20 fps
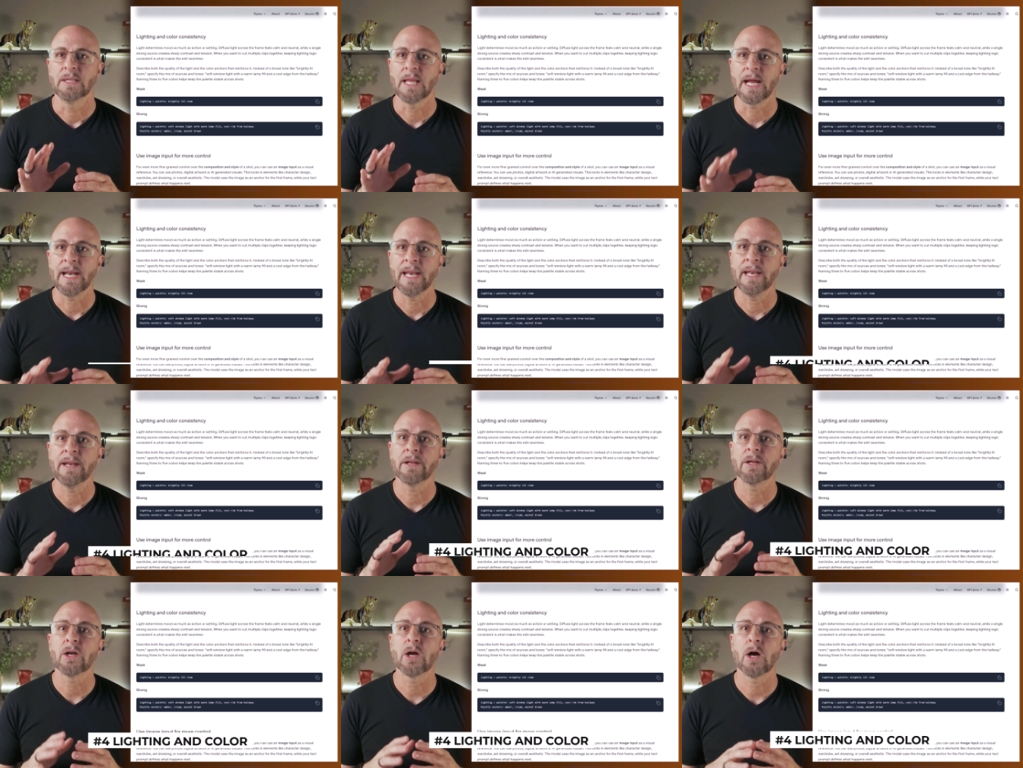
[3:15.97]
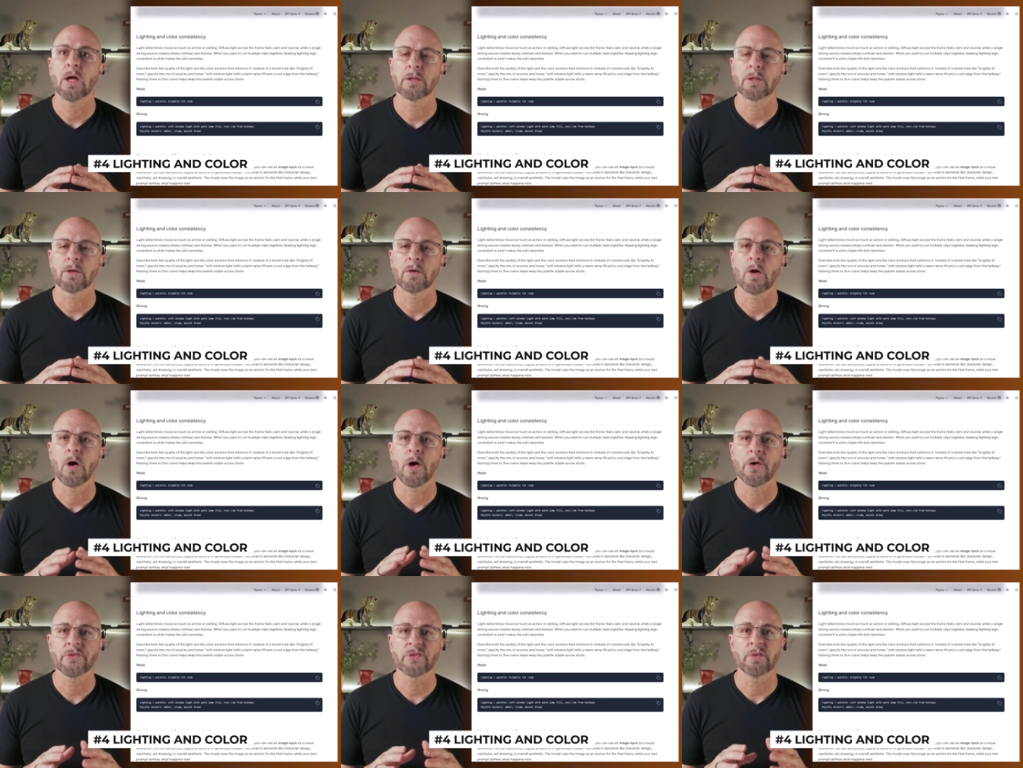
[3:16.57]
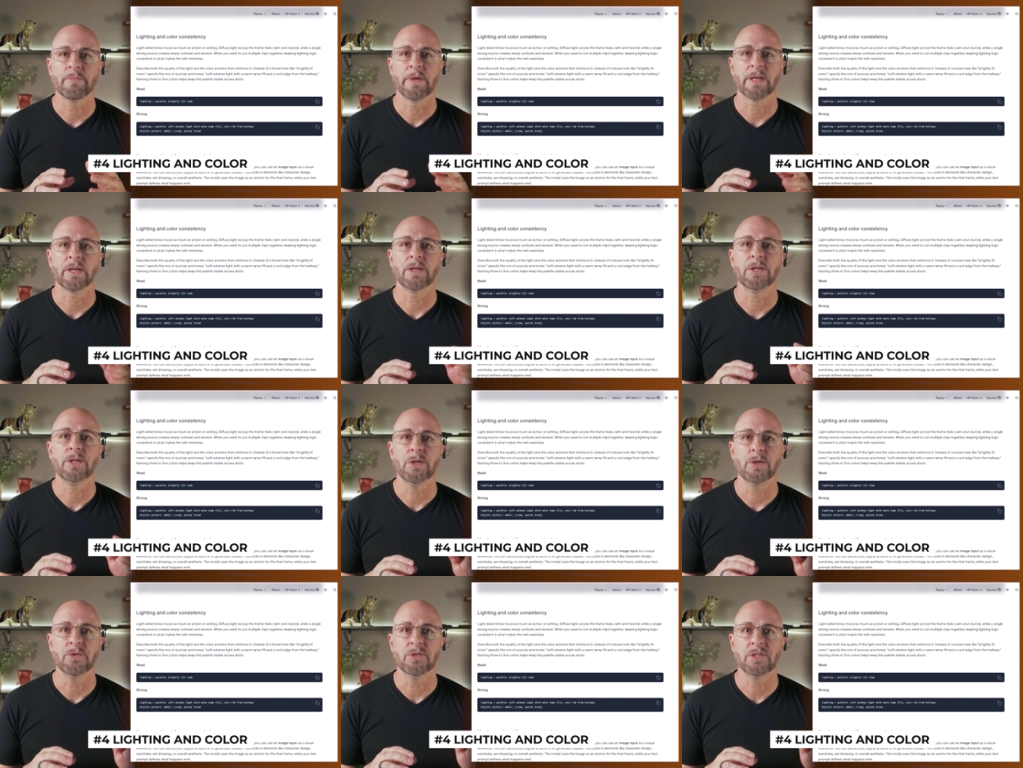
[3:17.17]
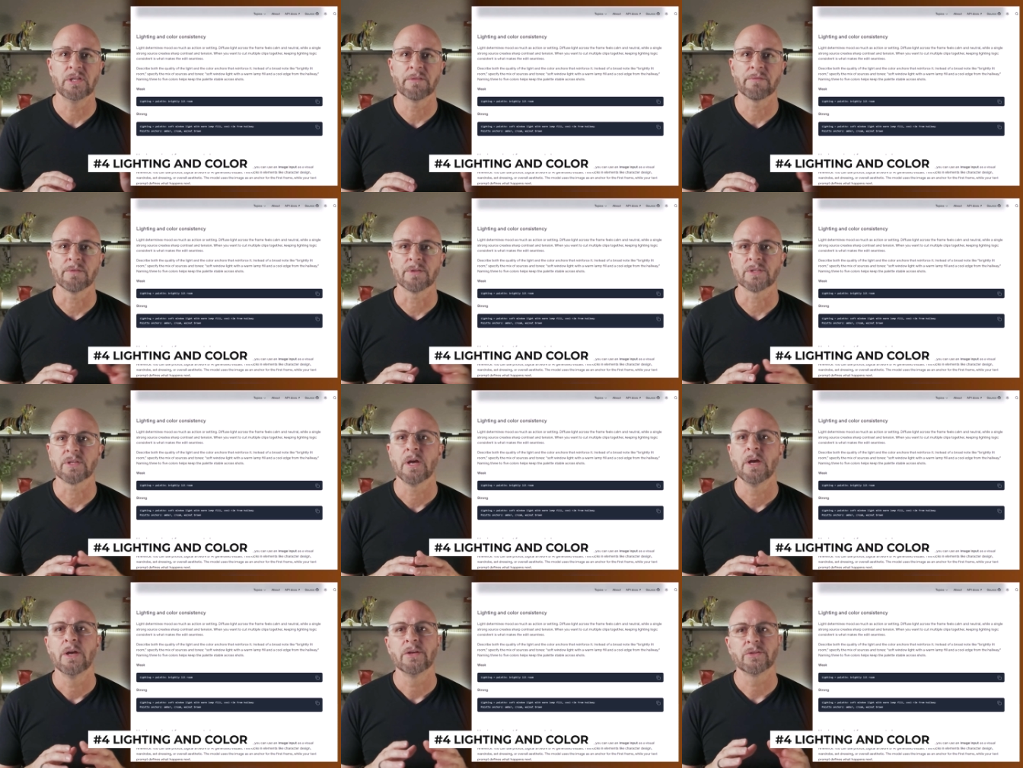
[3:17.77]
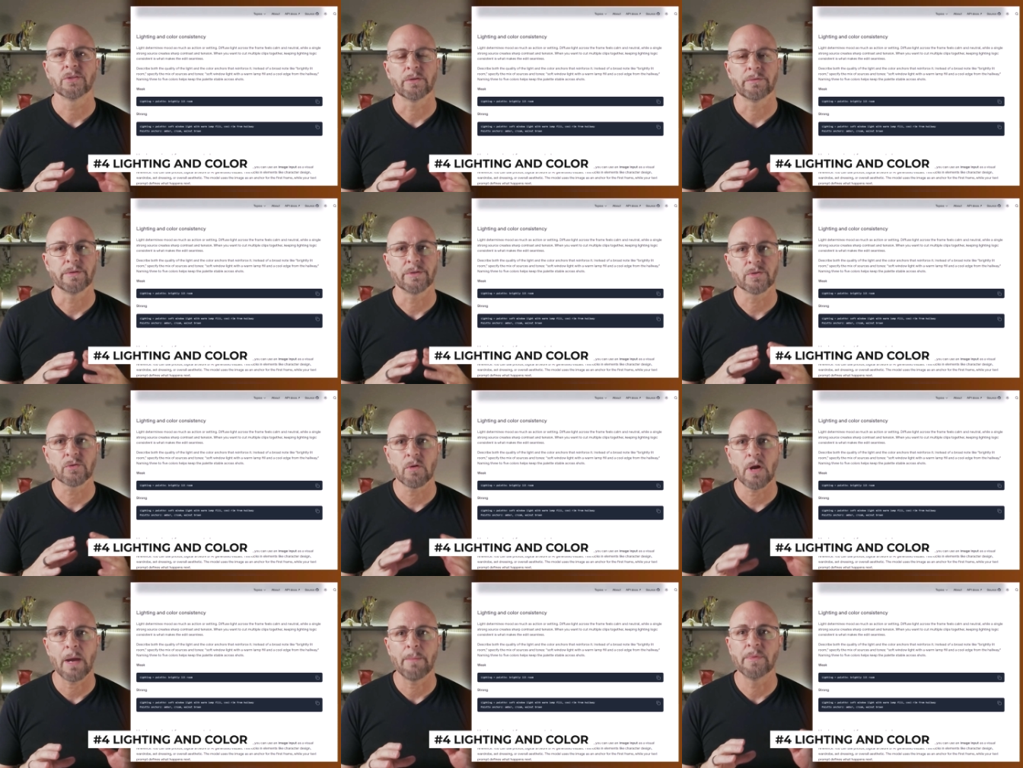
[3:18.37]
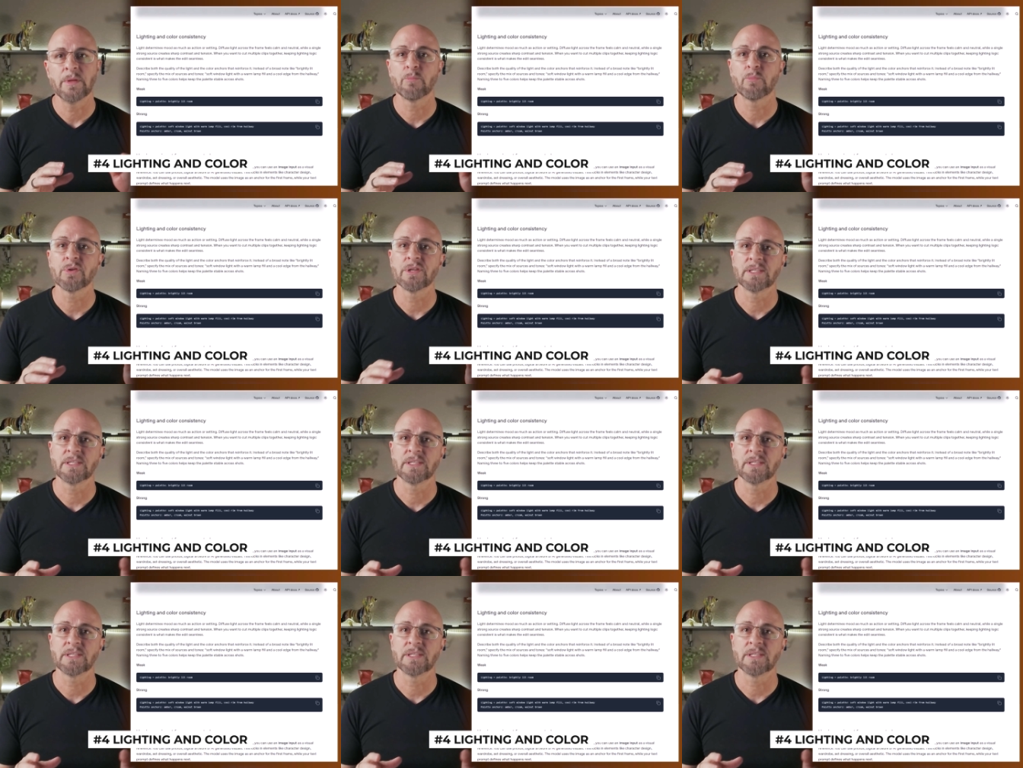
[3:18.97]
Lighting and color also make a huge difference, so describe them